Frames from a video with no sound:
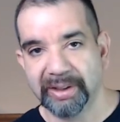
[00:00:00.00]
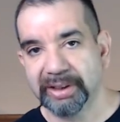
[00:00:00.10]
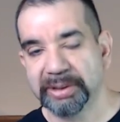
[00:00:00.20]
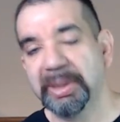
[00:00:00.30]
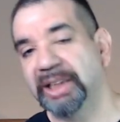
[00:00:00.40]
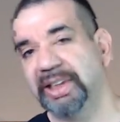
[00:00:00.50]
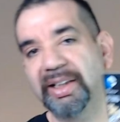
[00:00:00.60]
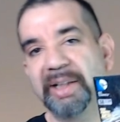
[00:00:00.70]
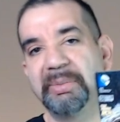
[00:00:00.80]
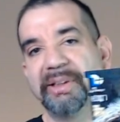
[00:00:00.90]
Smash that
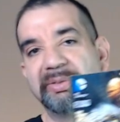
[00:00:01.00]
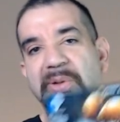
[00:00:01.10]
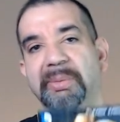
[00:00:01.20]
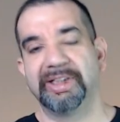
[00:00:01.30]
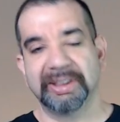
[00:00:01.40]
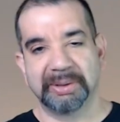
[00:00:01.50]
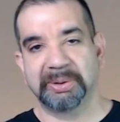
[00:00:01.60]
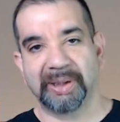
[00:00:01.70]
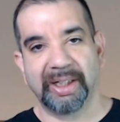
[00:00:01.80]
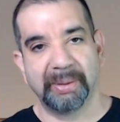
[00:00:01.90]
like button for me. Hit
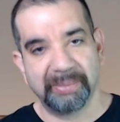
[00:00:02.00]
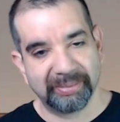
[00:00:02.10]
subscribe.